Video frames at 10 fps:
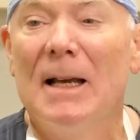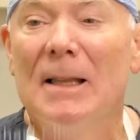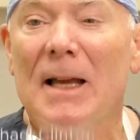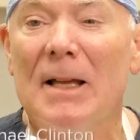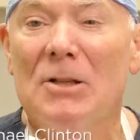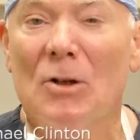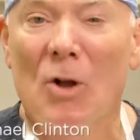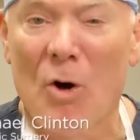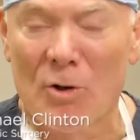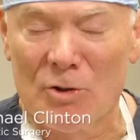that's
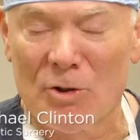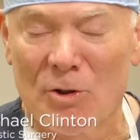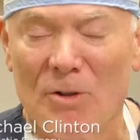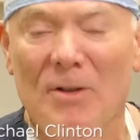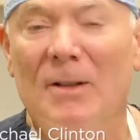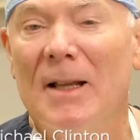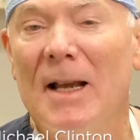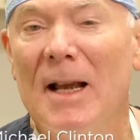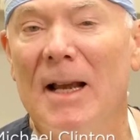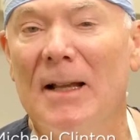larger
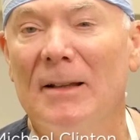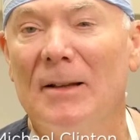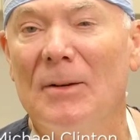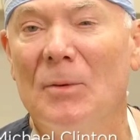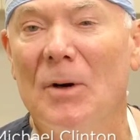than